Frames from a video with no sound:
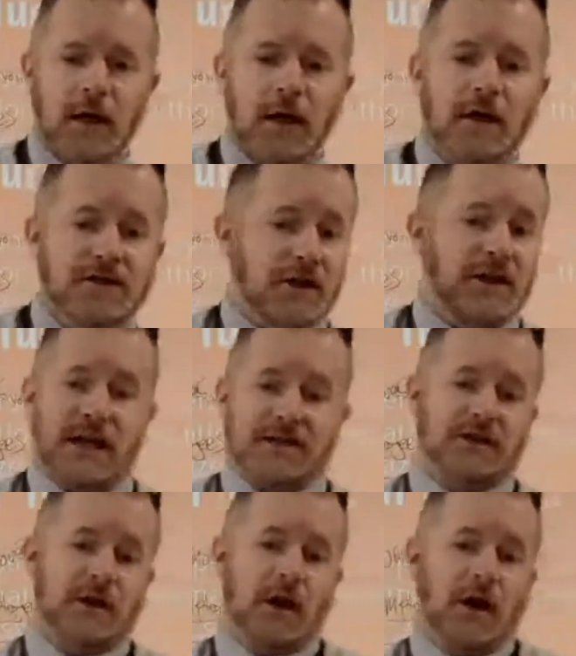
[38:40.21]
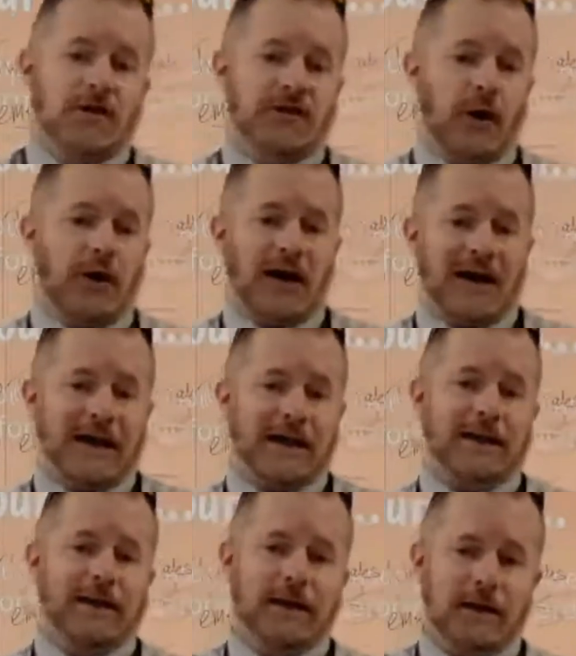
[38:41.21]
So yes. So
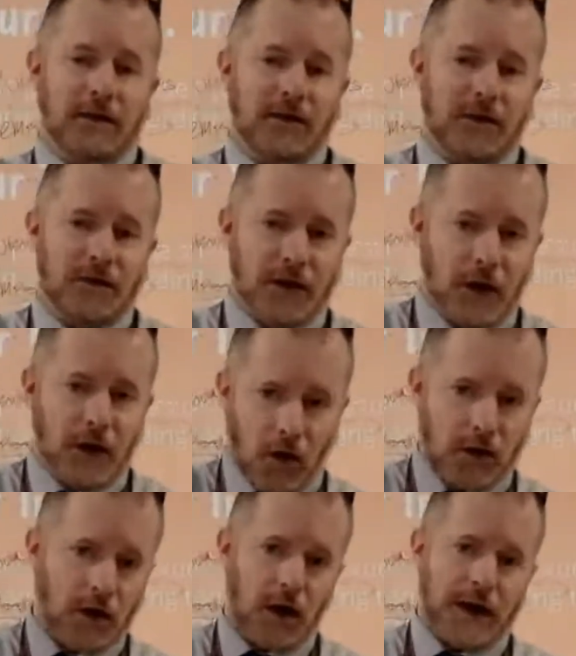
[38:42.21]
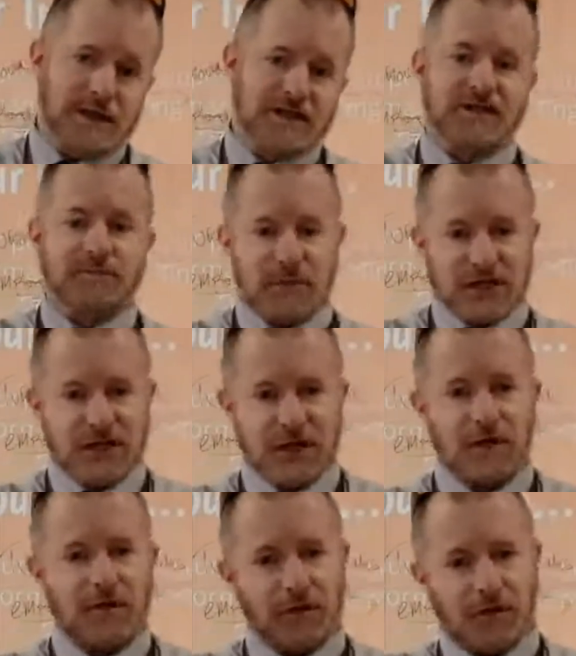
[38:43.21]
in the online submission
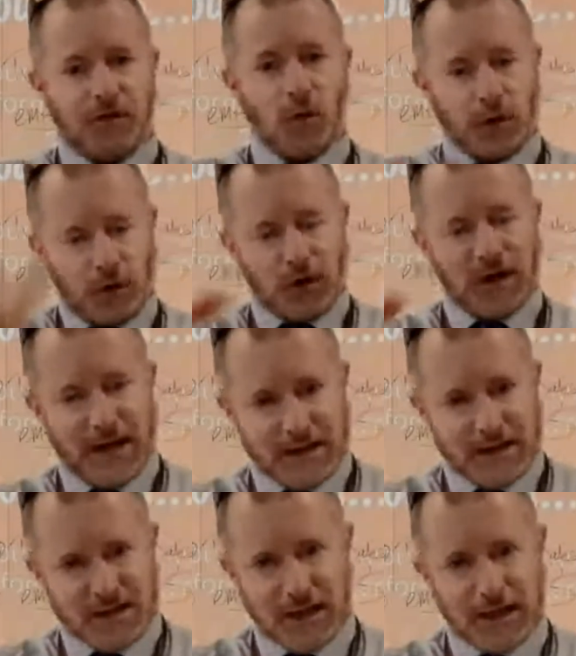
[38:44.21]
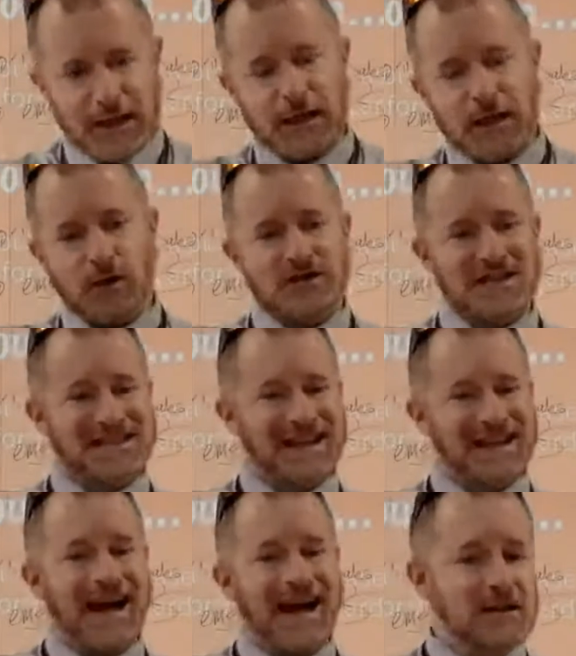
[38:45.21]
for your case study, you just
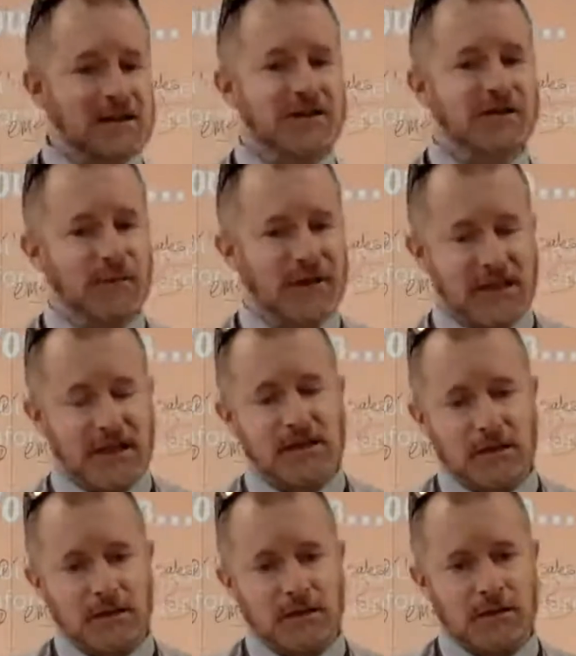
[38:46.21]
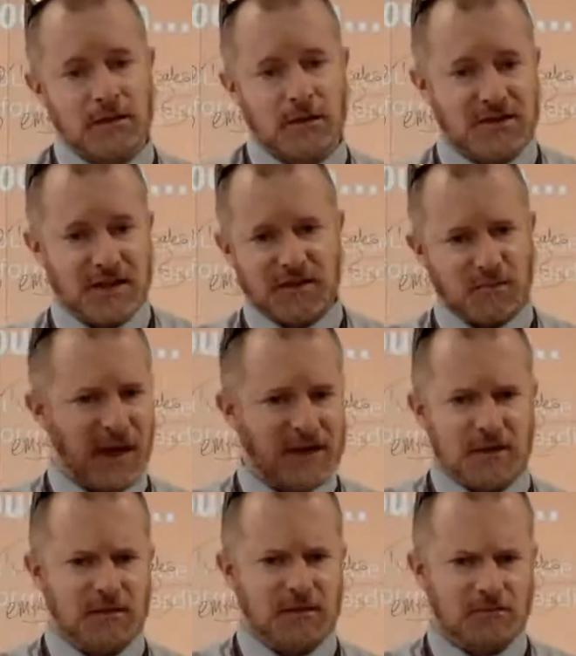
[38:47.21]
unsubmit it, because there's a
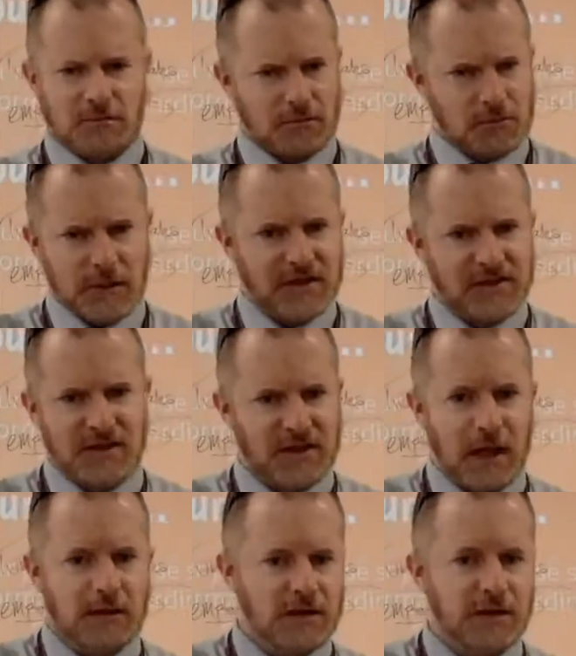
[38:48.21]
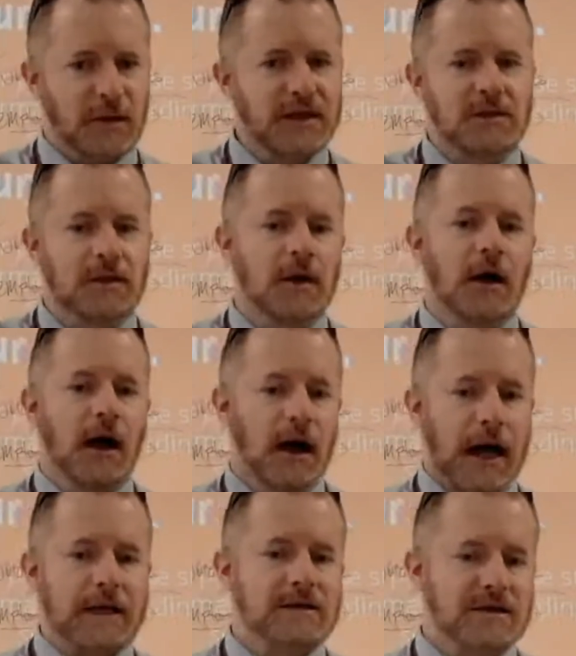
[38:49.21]
button that says unsubmit.
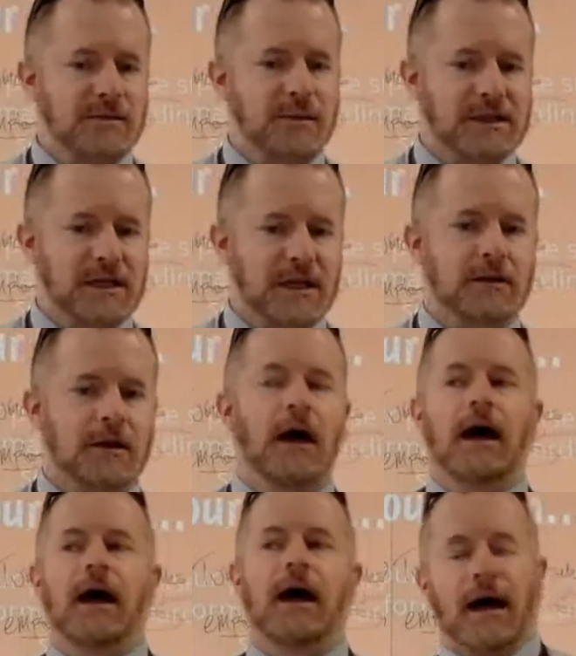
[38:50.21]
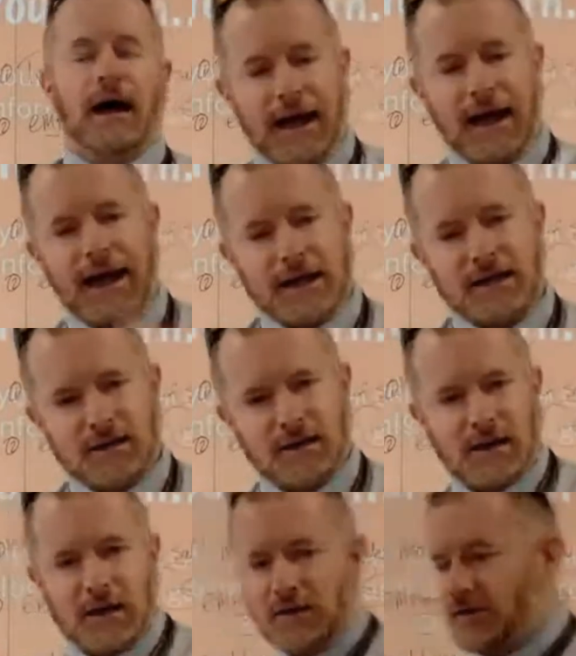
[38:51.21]
Unsubmit it, add
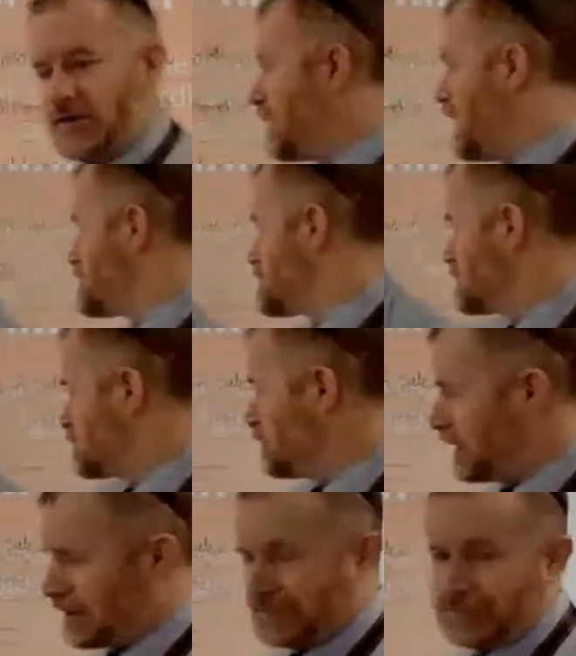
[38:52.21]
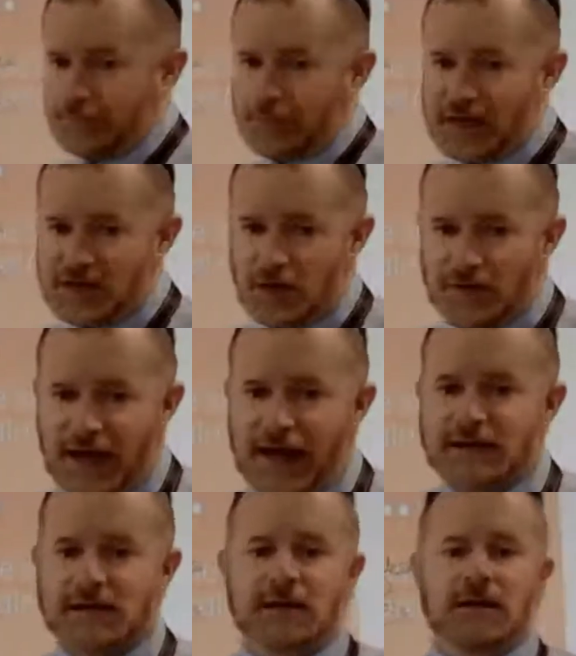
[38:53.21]
information to it based on
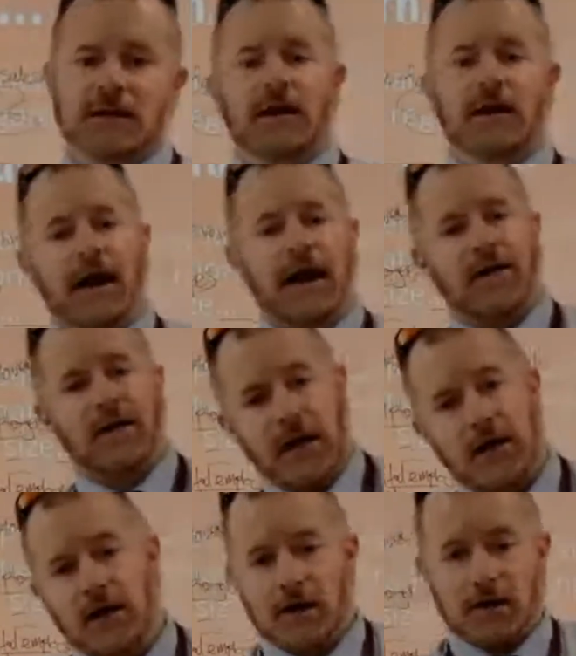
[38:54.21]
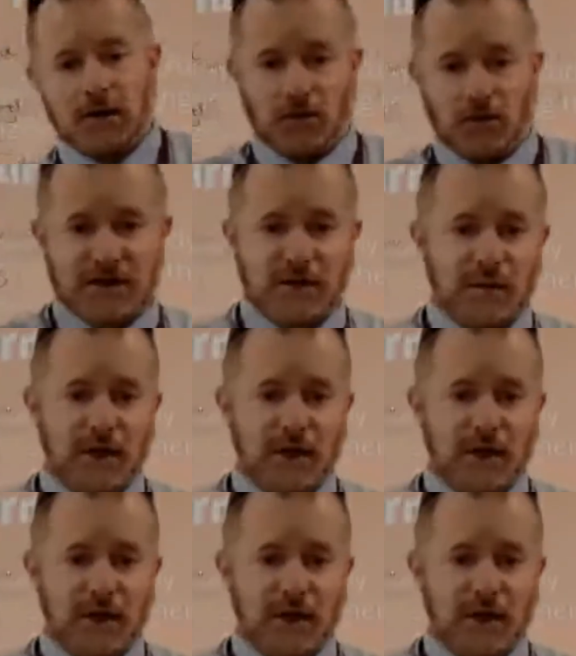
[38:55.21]
that, and then resubmit.